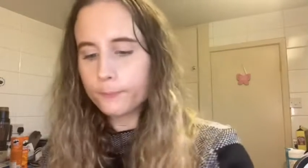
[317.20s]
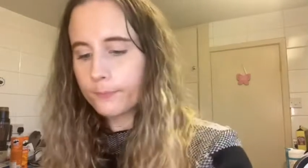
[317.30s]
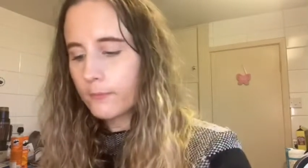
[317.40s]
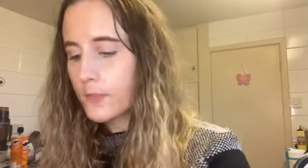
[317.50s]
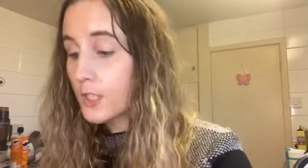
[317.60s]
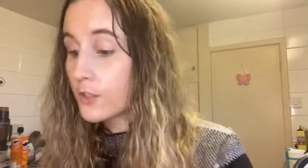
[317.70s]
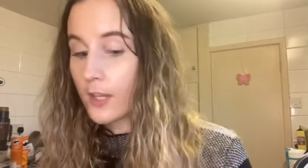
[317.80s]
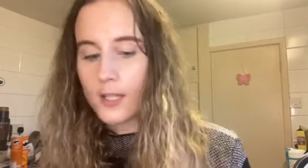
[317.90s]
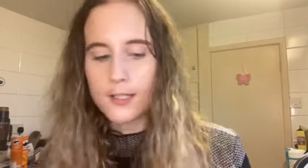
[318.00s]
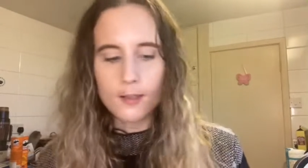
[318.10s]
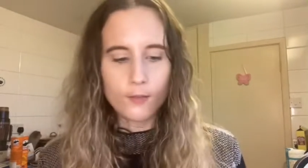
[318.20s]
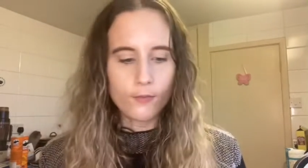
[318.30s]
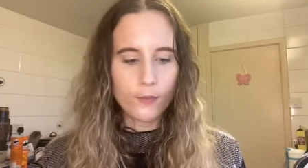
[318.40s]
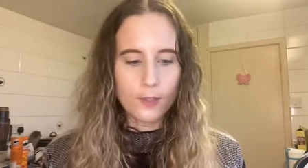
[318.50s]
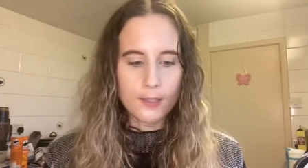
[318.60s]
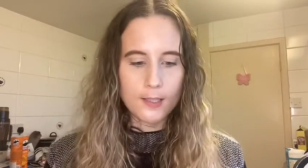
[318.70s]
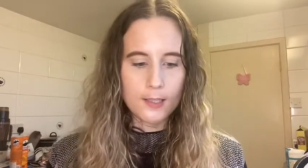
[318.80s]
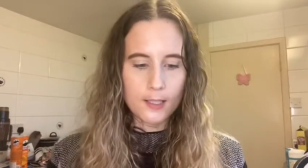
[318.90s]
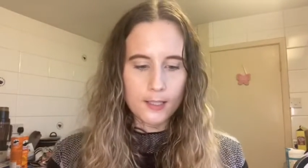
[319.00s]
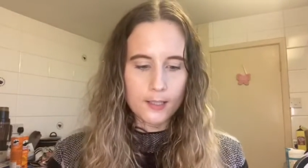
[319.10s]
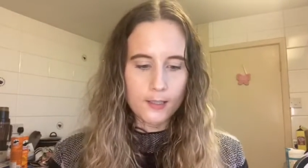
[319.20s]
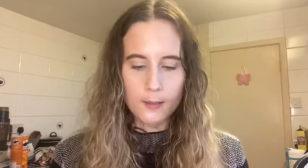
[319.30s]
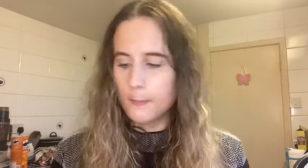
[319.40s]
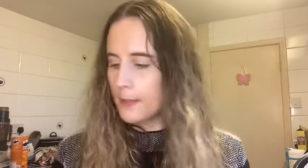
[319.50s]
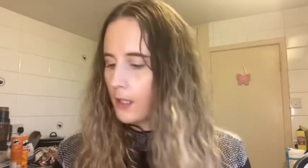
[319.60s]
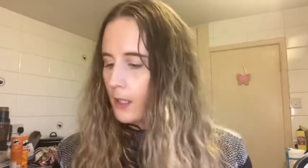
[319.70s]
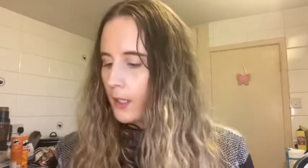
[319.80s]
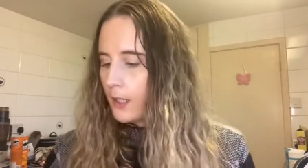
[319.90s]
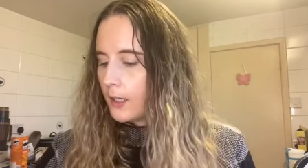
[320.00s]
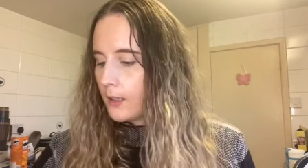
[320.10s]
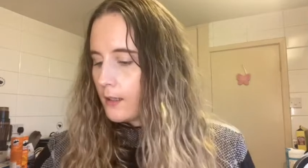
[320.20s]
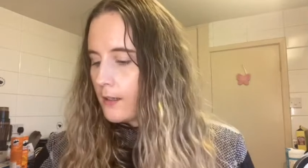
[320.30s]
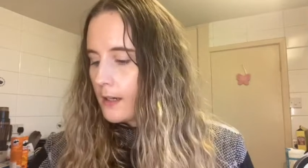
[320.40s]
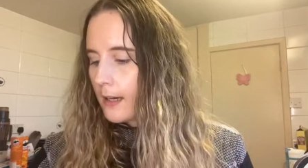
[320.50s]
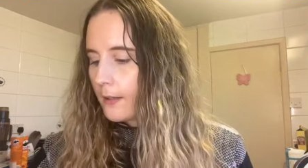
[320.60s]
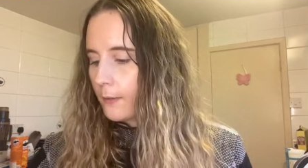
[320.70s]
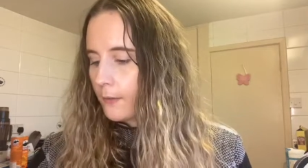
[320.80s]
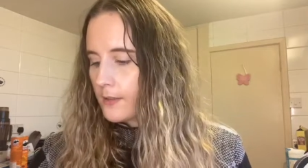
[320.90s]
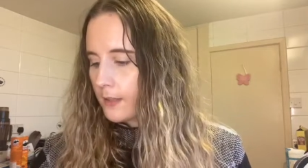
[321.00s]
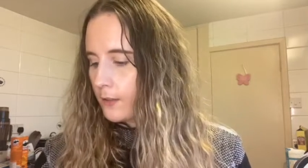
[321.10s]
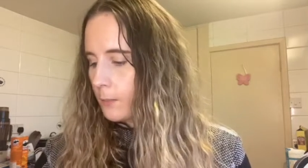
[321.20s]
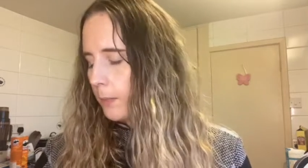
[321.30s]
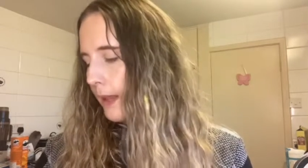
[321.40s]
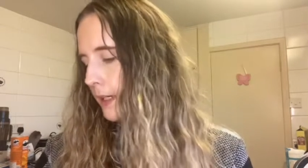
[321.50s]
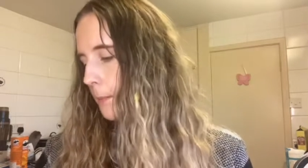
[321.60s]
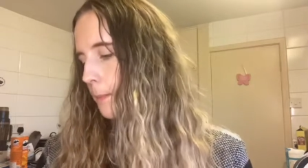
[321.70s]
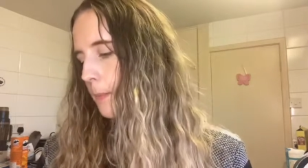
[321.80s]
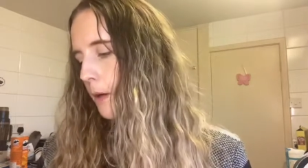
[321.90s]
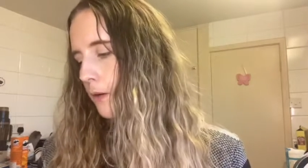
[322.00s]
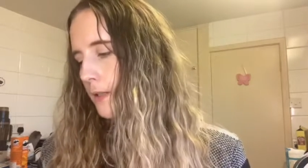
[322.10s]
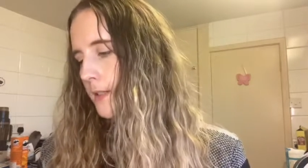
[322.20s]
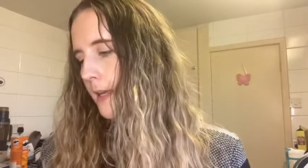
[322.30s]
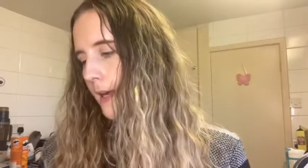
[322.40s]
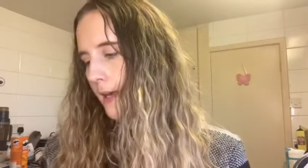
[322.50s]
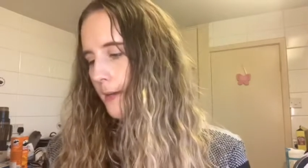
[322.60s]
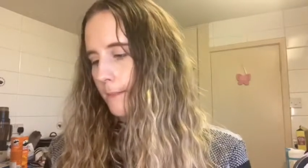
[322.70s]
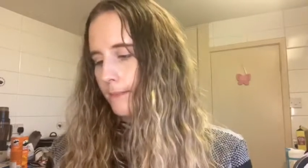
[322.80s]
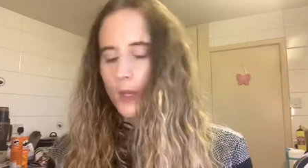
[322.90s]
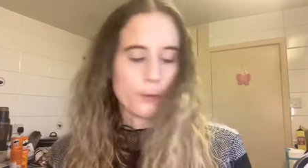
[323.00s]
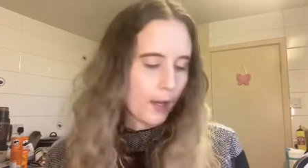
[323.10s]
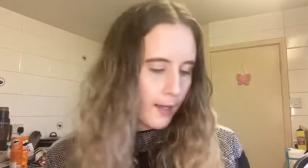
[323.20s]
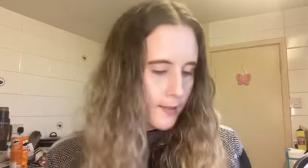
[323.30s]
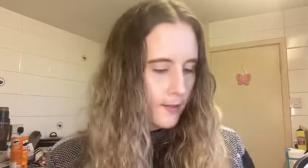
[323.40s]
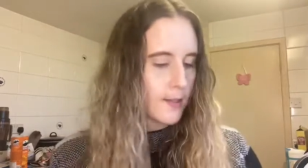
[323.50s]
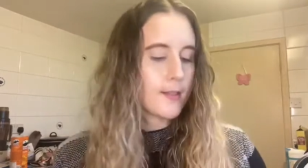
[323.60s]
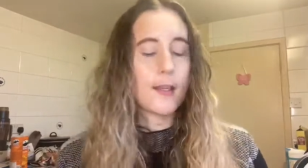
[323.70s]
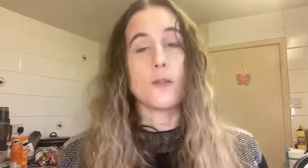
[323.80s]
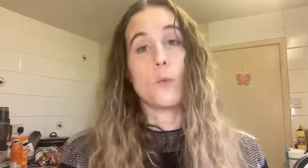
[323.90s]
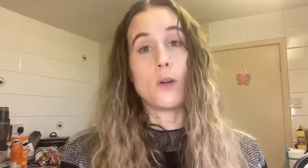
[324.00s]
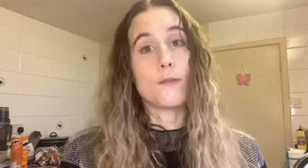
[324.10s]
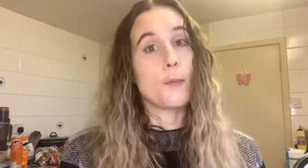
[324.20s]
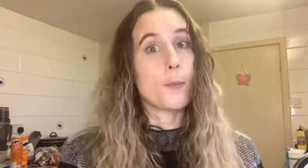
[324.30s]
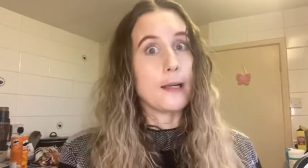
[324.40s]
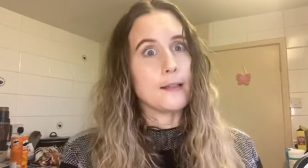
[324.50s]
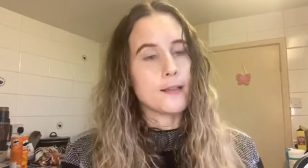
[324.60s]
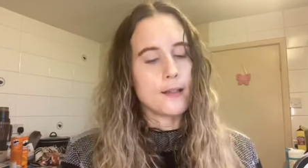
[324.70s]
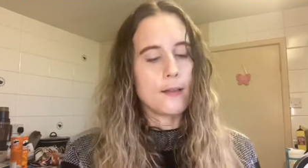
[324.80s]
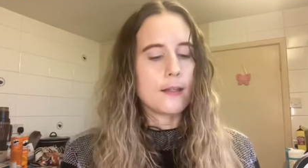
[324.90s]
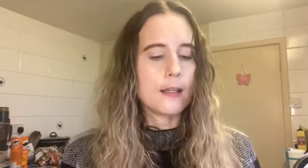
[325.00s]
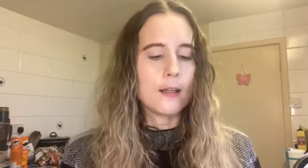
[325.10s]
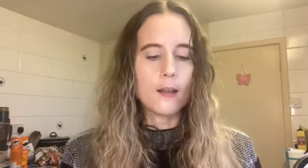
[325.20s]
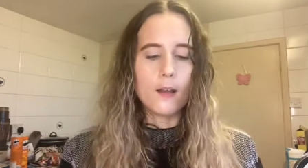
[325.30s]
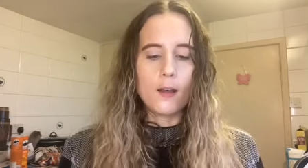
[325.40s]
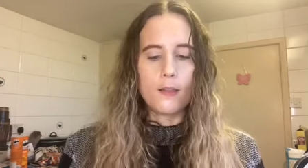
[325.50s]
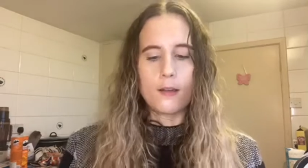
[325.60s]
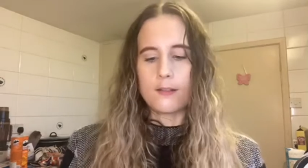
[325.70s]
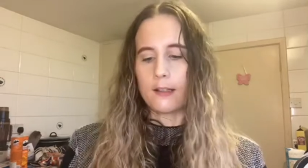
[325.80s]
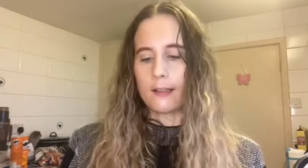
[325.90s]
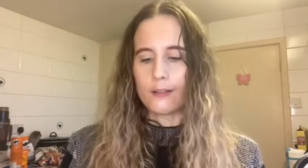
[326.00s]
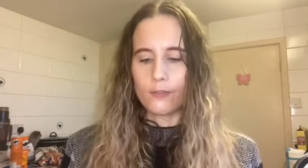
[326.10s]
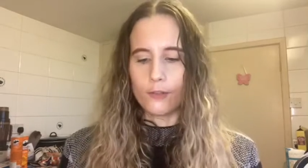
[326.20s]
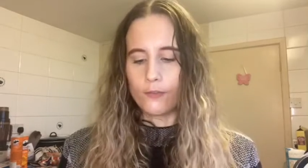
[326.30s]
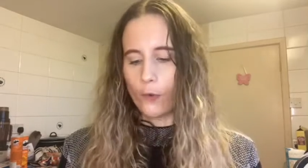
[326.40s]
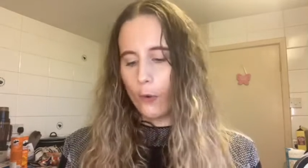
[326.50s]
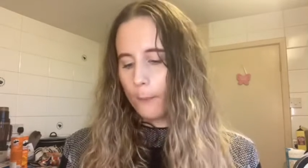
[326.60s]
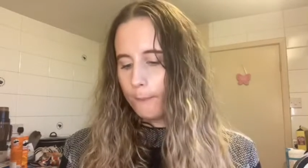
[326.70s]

So that's the first item. Now there's a little black box here. Okay, so this is one of the brands that there is a leaflet for.